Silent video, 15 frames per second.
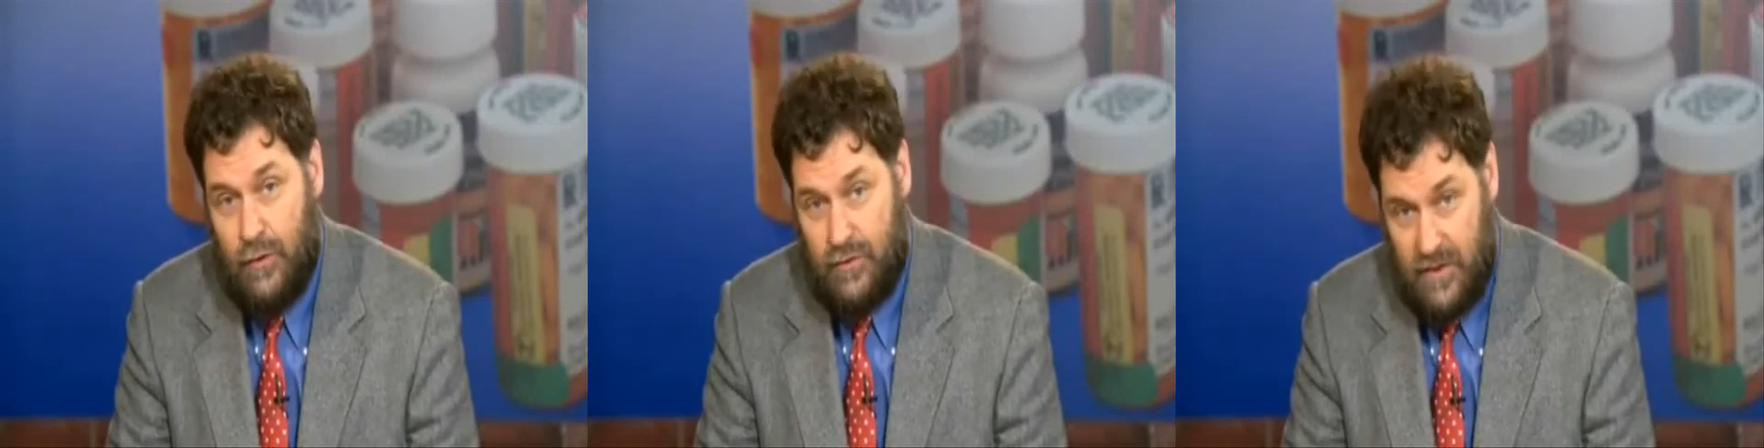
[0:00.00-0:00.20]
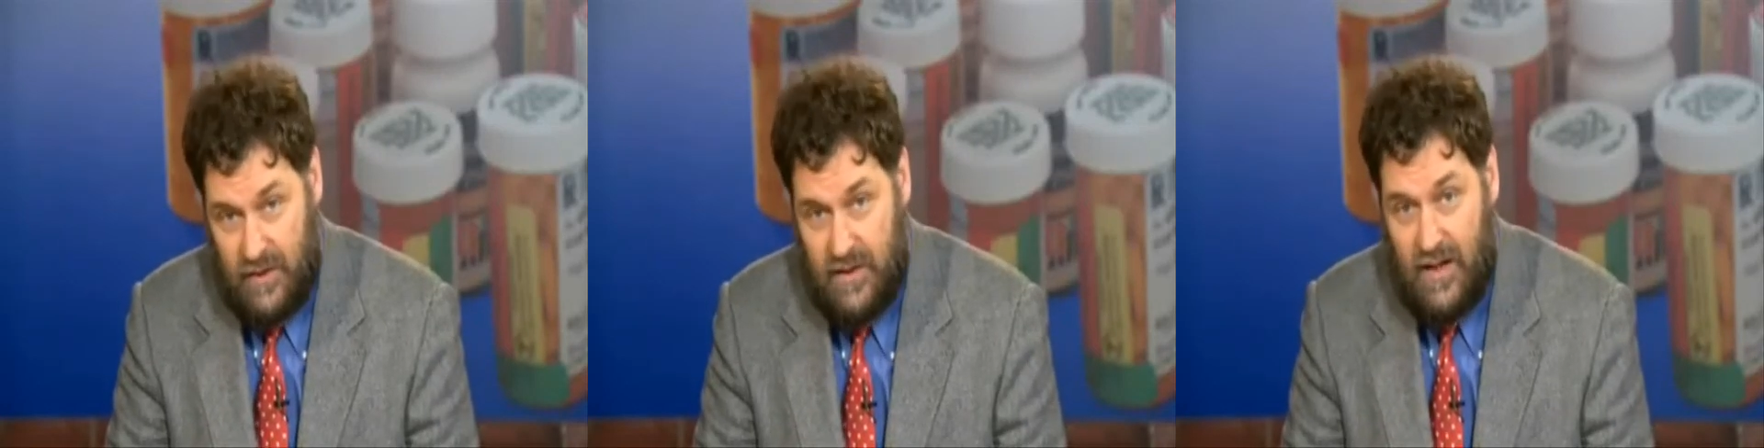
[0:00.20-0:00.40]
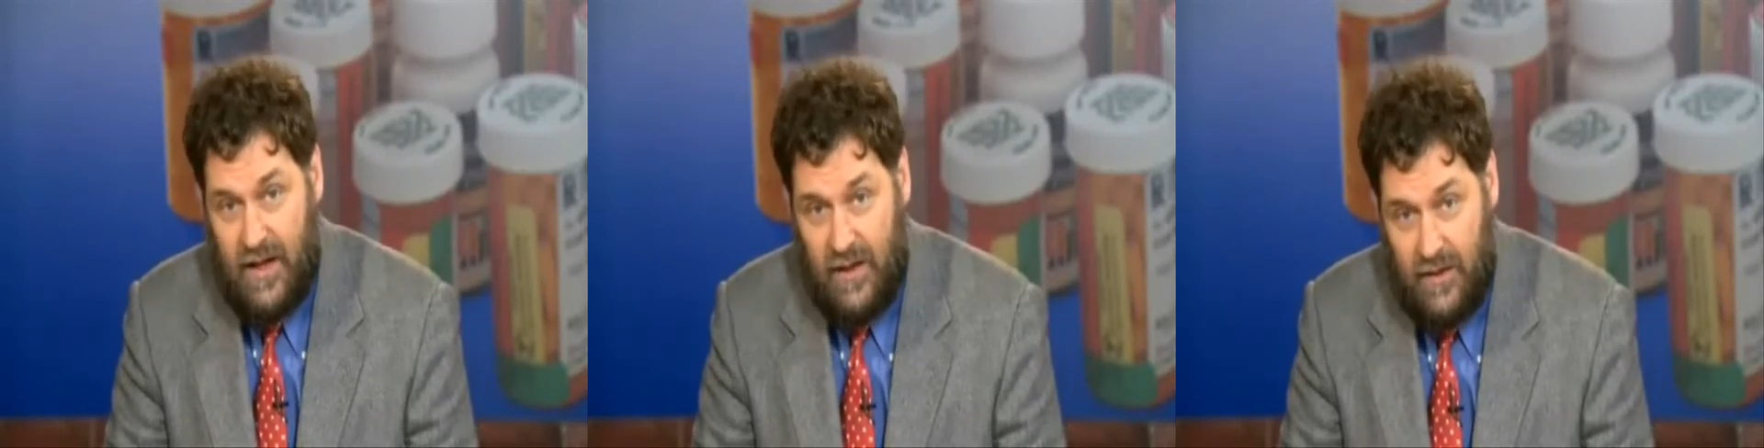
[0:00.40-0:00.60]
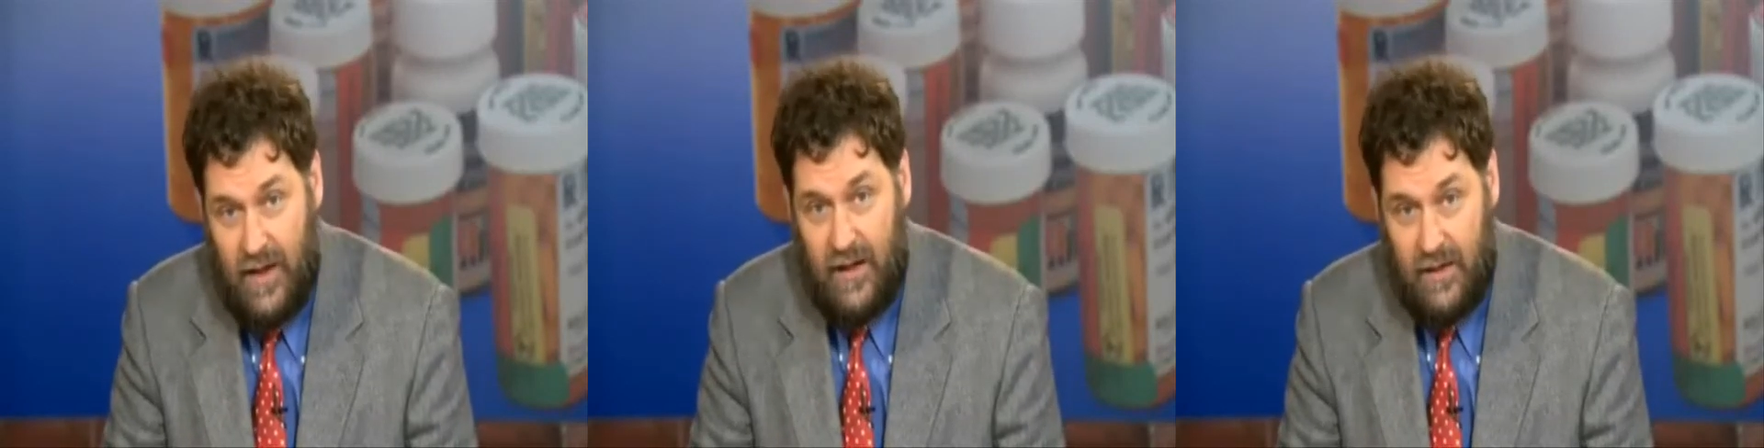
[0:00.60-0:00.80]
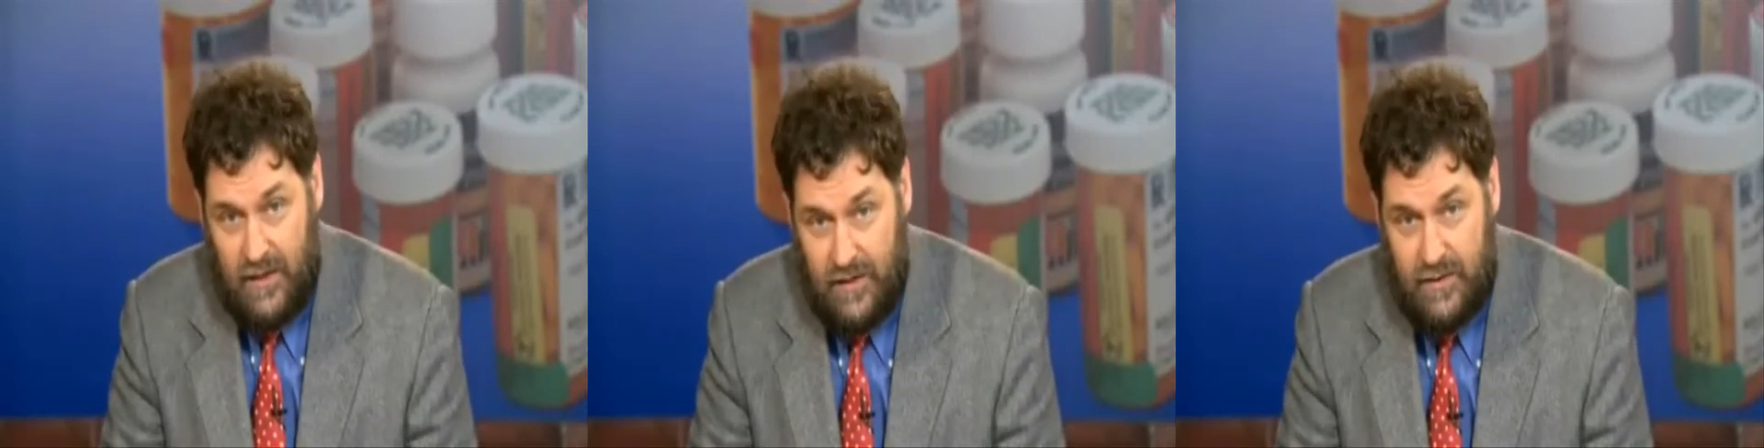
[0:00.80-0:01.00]
you should take
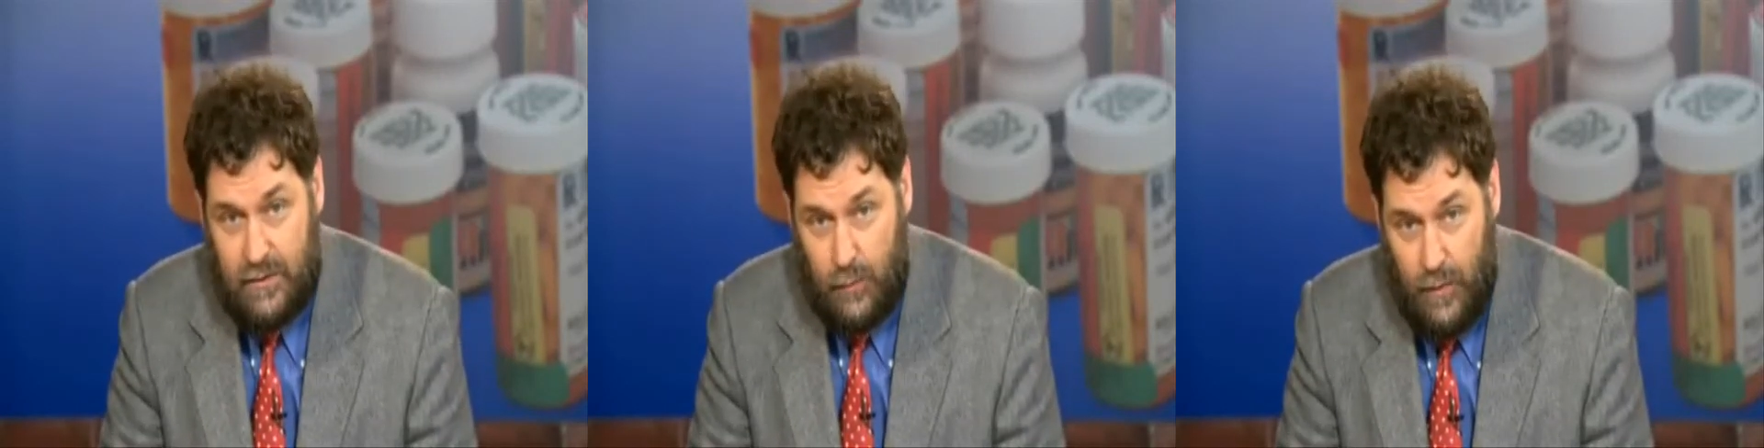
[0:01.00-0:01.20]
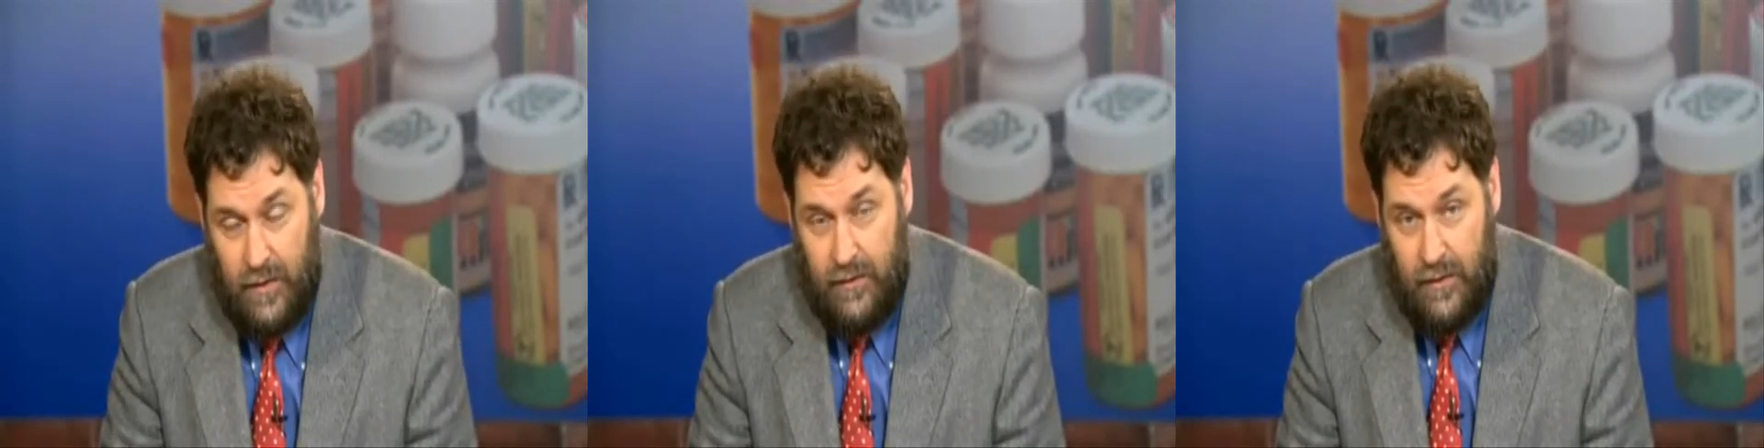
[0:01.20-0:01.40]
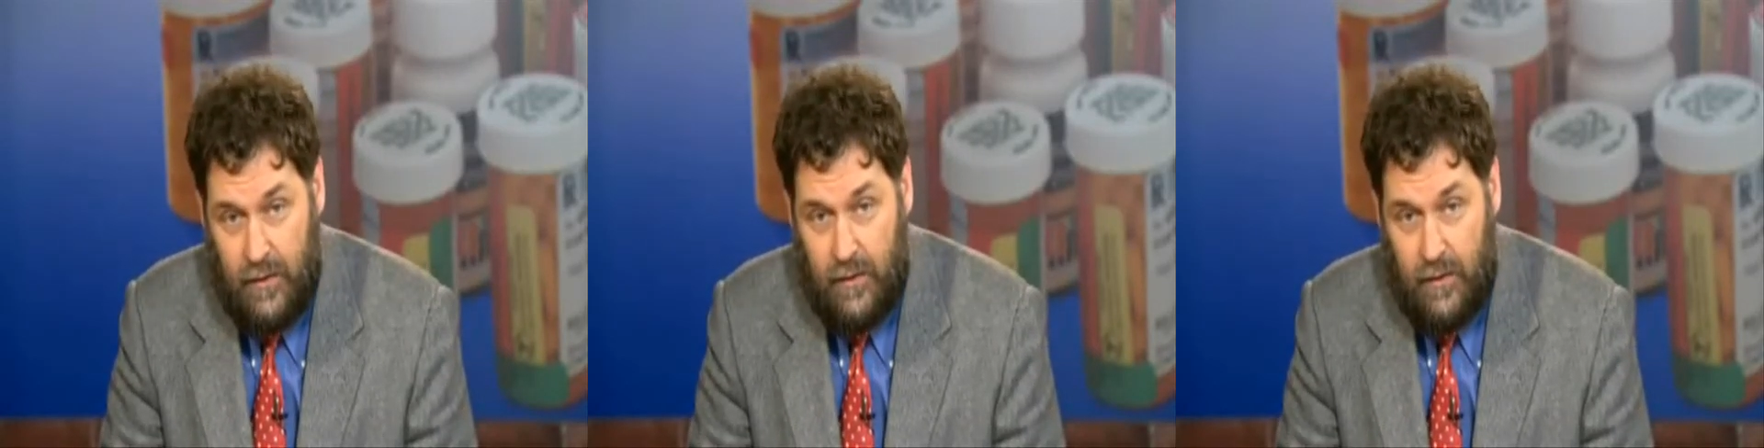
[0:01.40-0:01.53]
that list with